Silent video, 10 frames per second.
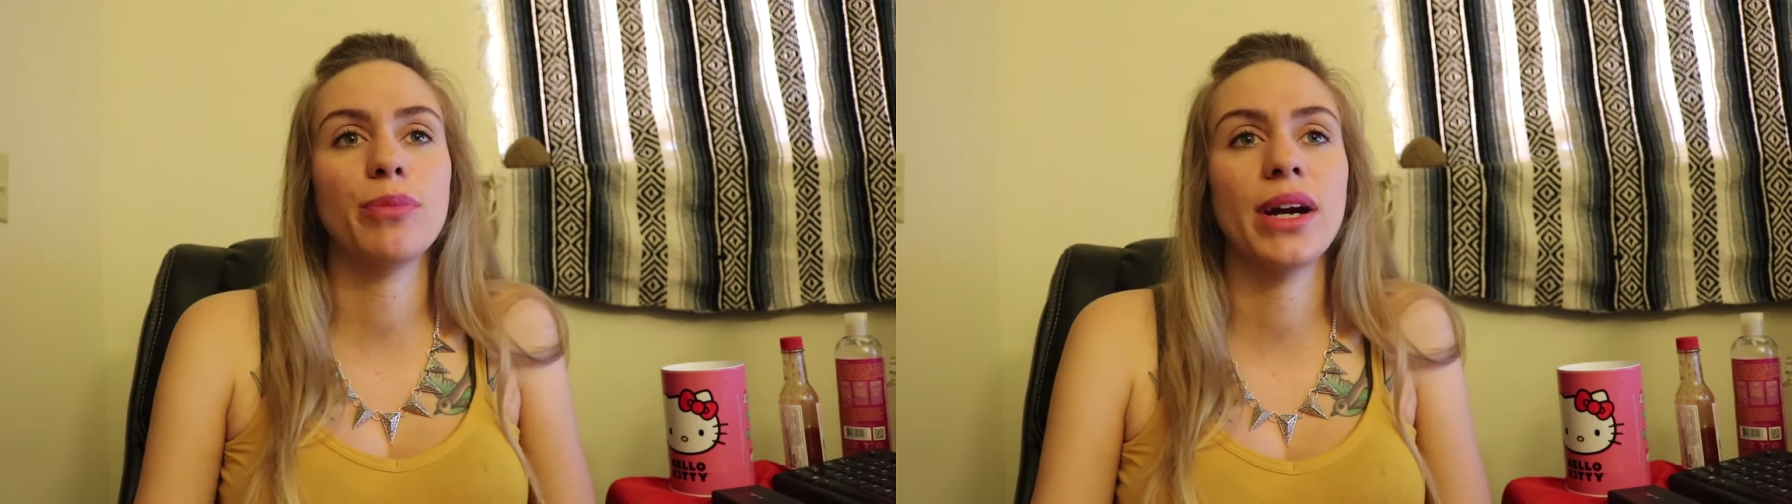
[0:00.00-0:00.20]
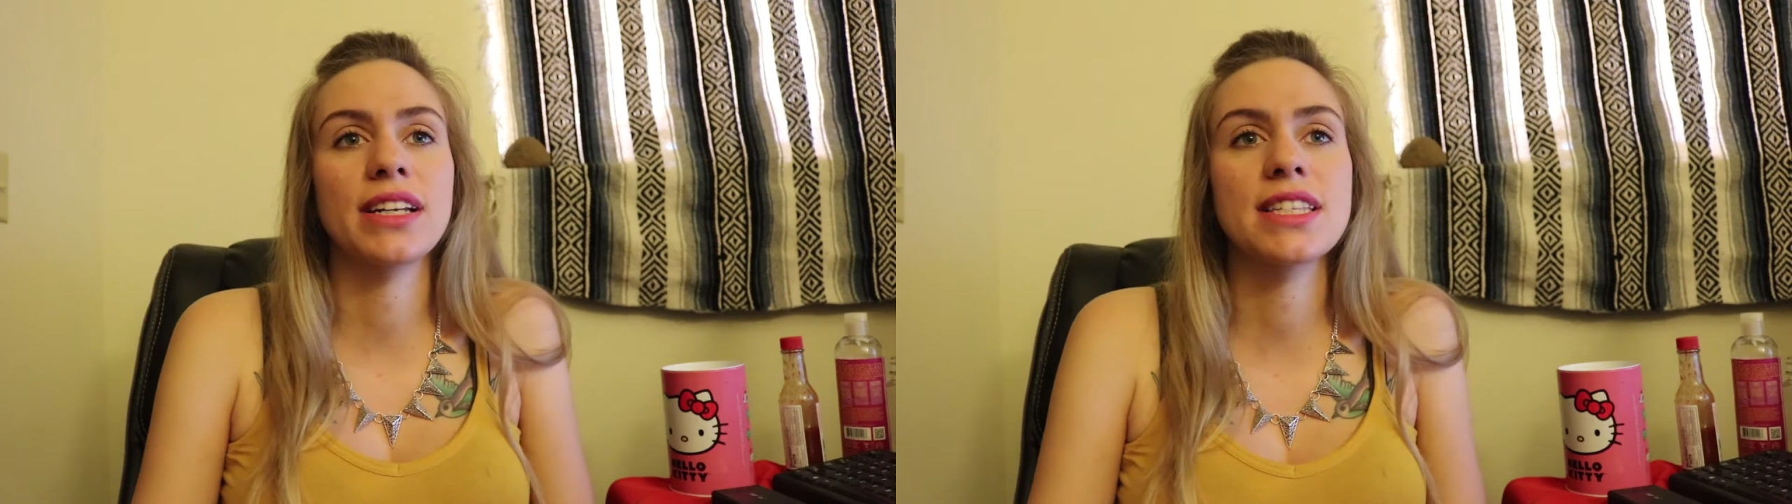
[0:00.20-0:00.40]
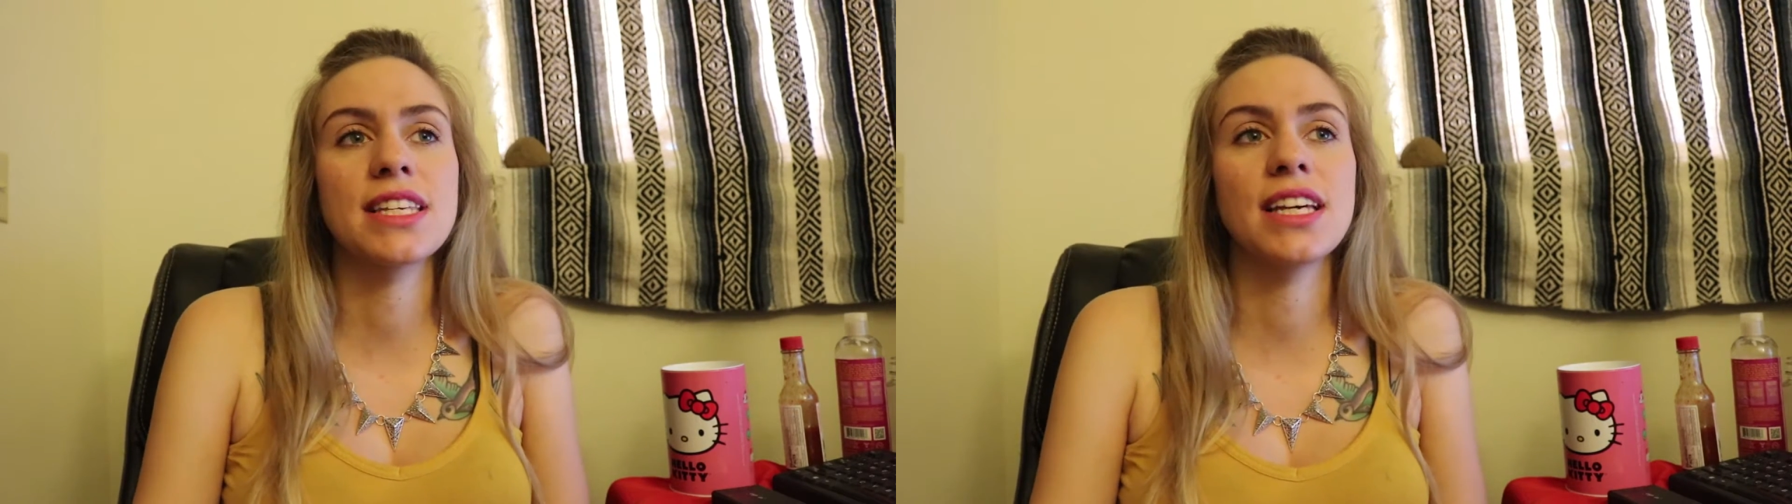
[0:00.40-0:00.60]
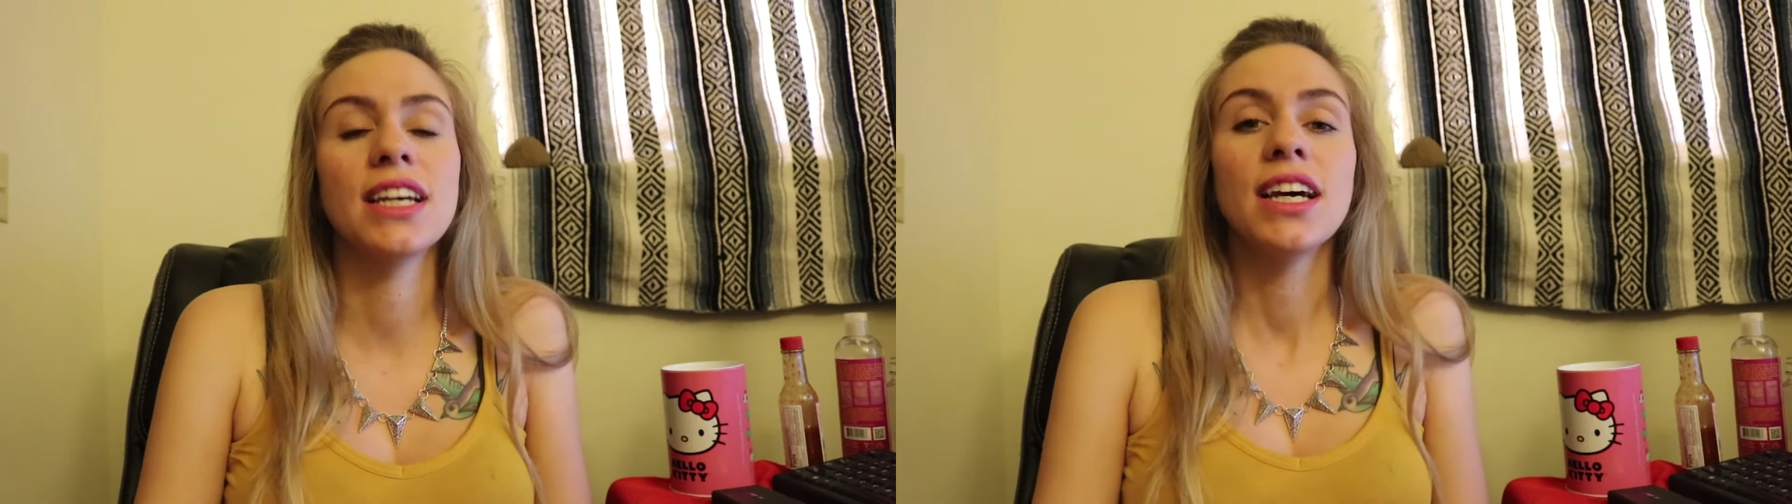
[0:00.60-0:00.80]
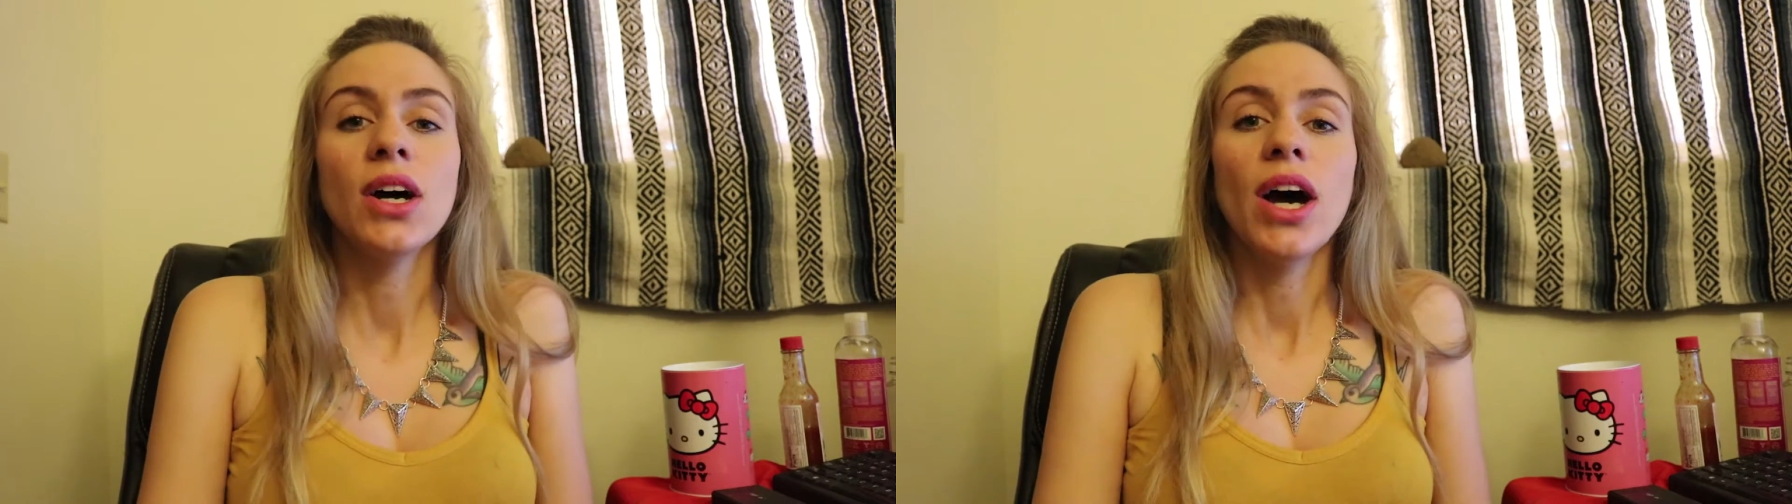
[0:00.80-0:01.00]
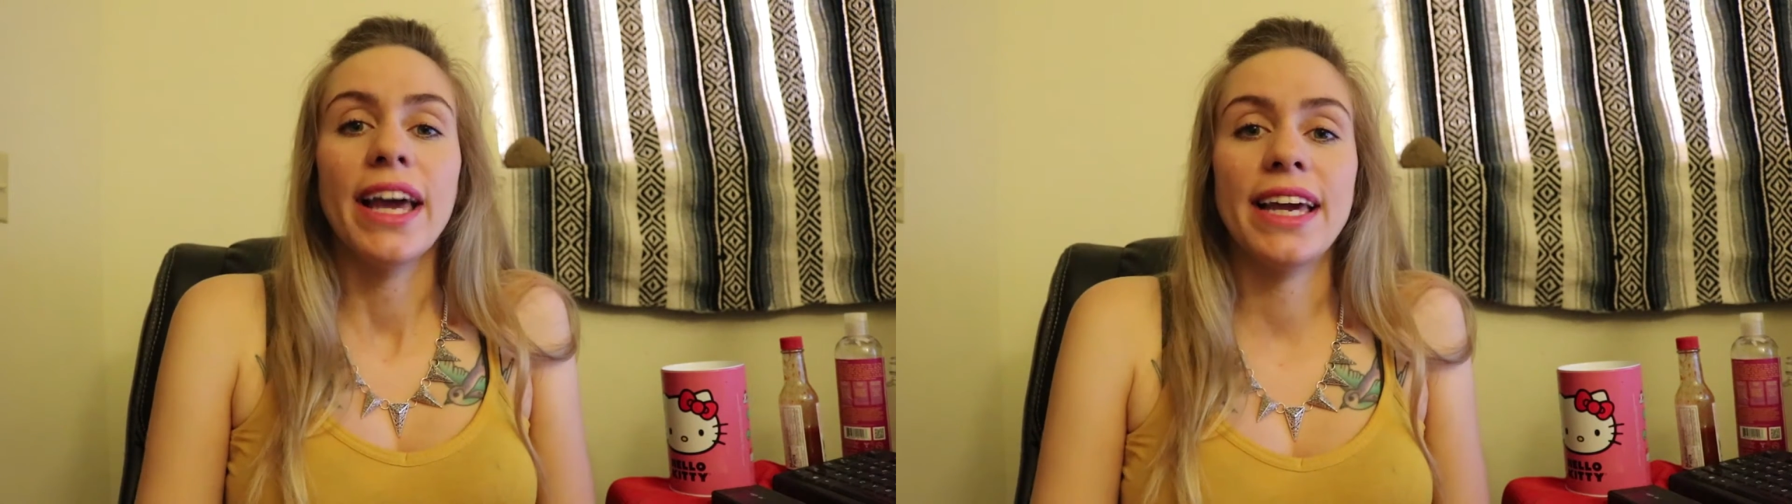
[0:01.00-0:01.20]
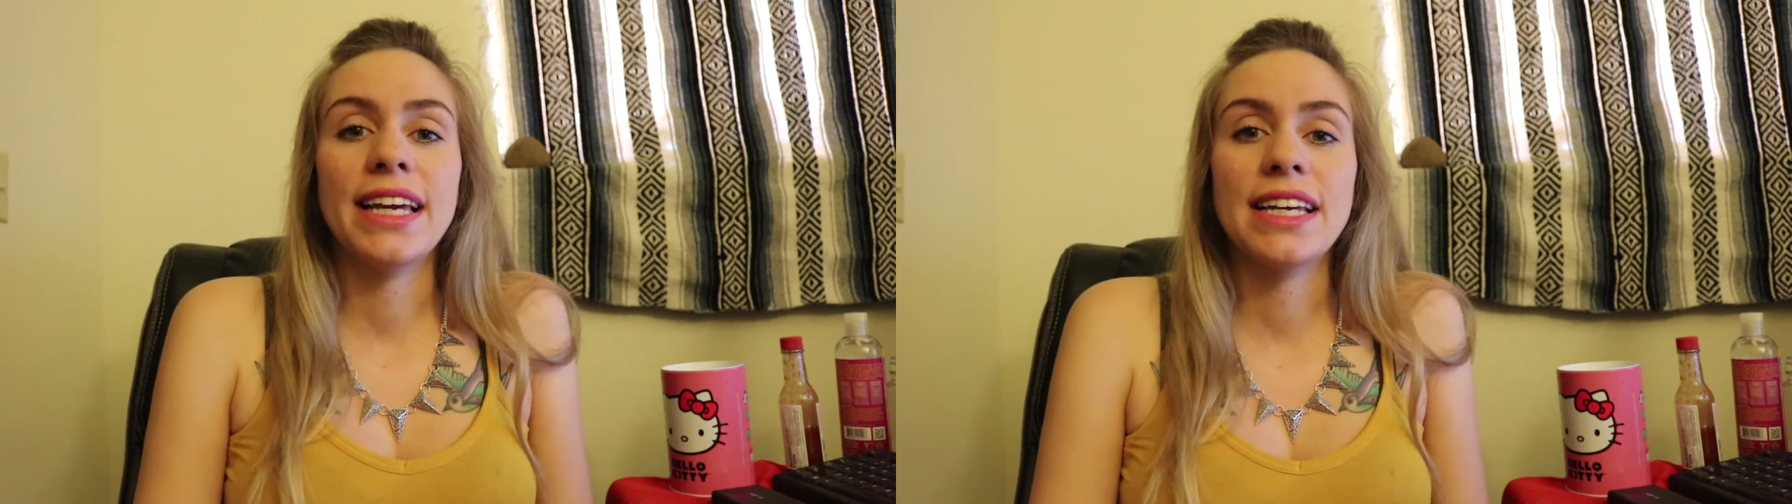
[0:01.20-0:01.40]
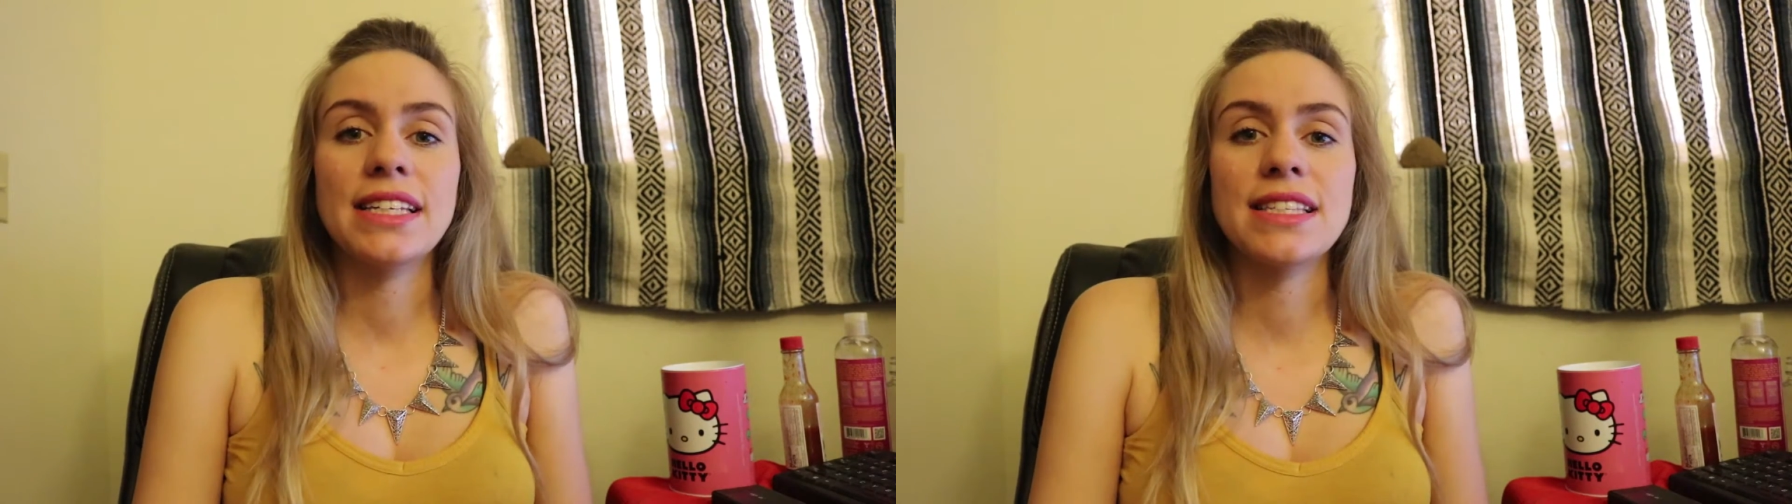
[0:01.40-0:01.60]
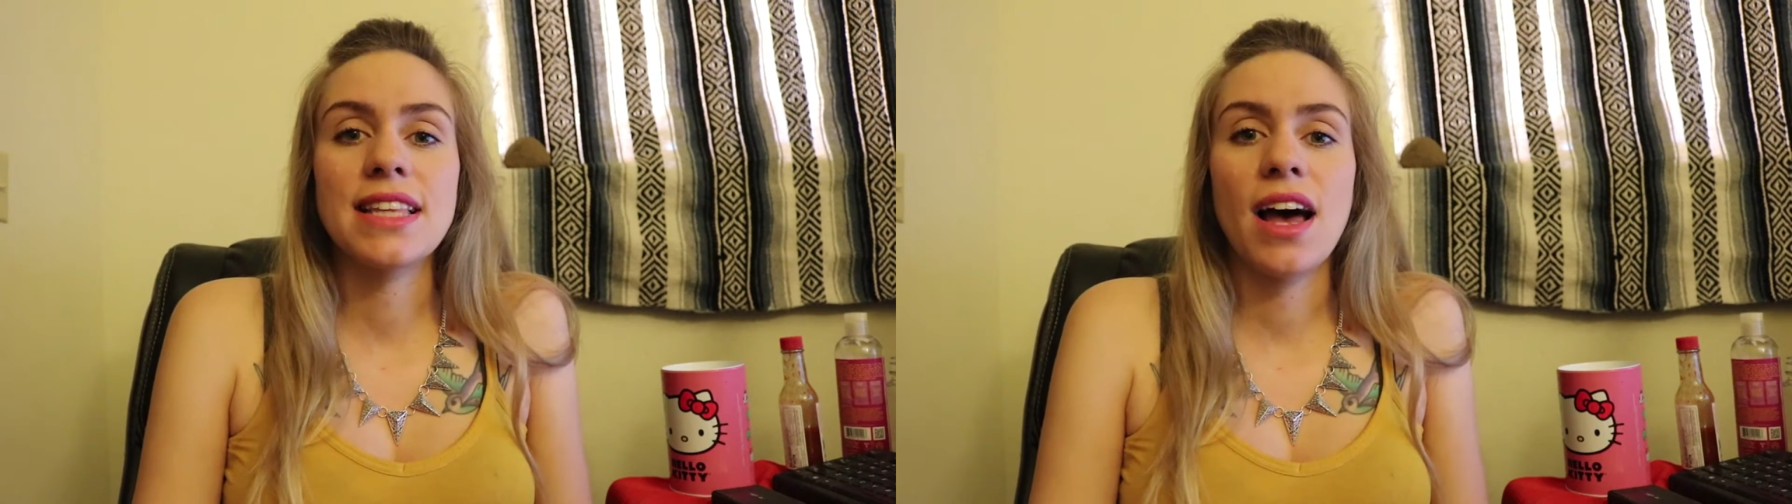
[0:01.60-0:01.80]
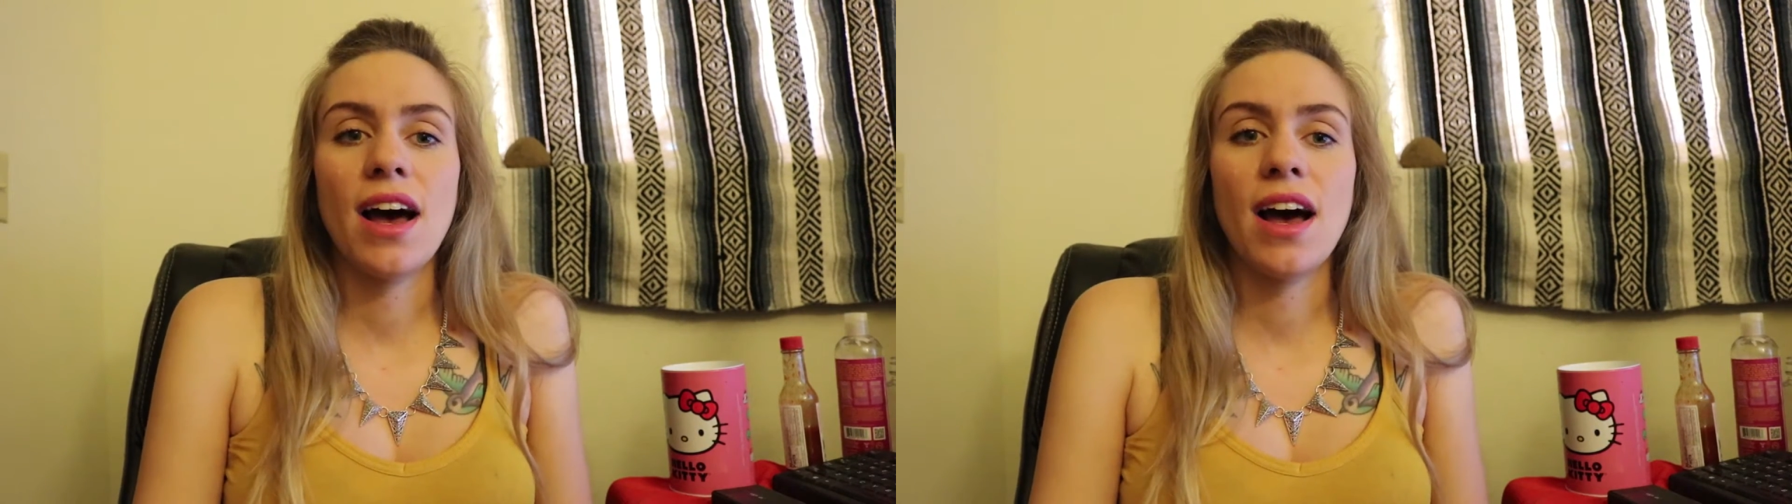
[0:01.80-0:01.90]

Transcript: pregnancy, is